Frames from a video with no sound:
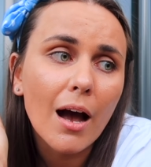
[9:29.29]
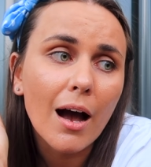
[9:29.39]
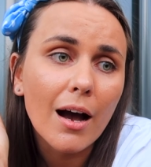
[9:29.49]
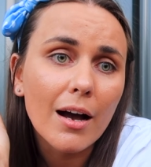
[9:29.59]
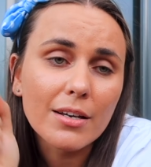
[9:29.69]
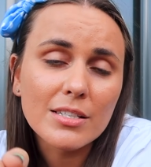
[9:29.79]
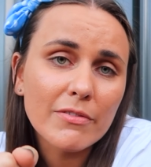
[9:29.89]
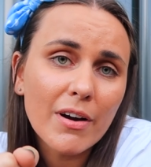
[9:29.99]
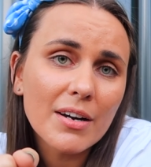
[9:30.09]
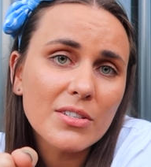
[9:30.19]

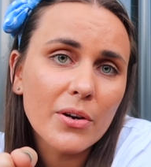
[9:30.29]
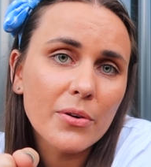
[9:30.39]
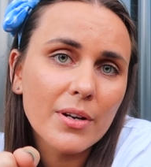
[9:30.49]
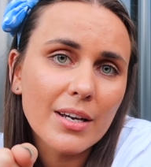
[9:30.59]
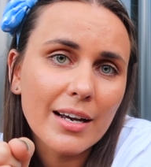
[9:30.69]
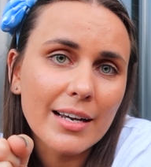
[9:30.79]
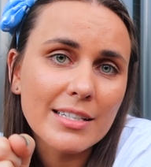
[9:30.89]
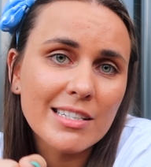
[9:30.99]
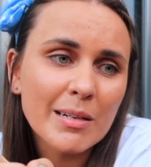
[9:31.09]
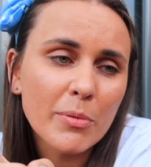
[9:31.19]
Safari Zone
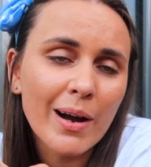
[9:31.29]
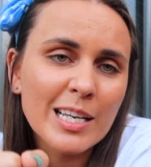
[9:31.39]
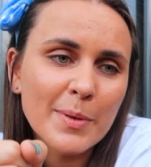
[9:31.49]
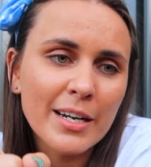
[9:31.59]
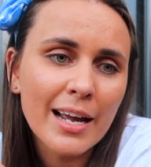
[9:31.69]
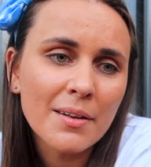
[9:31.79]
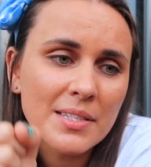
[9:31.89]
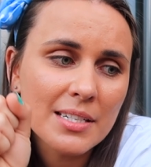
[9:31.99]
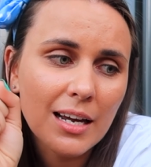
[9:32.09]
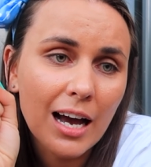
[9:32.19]
in Singapore has been
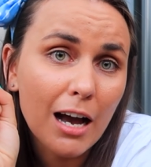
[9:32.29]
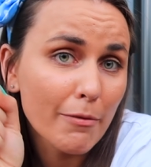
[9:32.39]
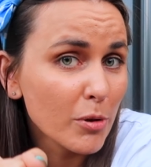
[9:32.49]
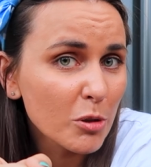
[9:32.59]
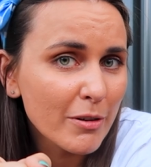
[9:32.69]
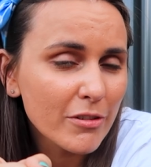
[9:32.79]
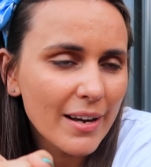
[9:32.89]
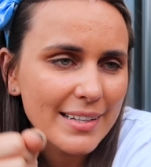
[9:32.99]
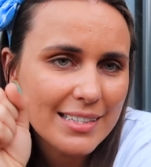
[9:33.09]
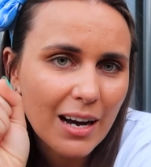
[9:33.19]
announced. I've booked my
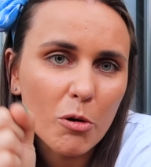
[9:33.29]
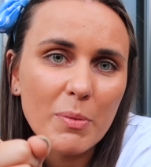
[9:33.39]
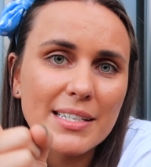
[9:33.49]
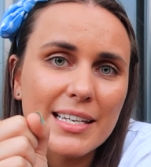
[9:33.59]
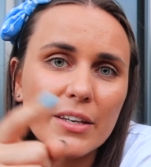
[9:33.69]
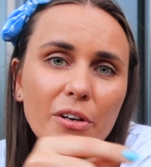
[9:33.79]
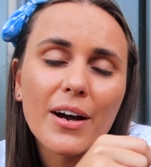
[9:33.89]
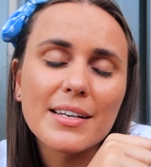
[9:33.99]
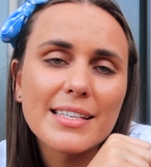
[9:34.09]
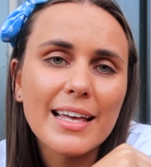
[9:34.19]
flights. I will be seeing you
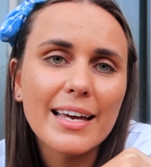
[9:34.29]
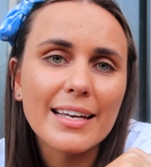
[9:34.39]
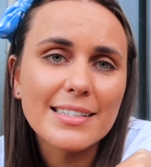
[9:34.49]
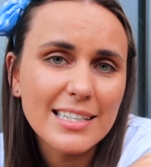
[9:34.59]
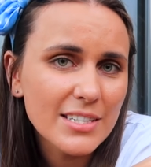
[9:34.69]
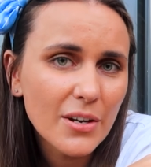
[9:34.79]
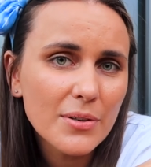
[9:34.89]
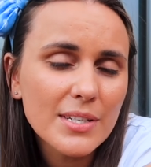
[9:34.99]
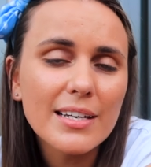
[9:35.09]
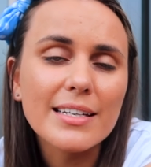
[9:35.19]
guys there in
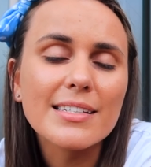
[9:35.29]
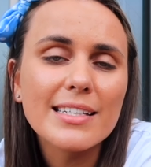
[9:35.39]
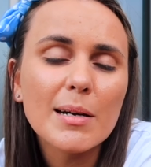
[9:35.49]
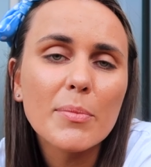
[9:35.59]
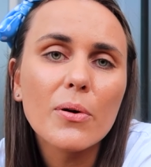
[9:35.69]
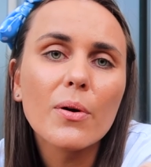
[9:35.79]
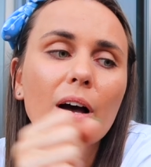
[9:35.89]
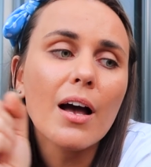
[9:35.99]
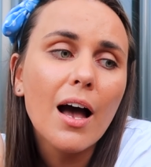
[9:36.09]
Sentosa in Singapore.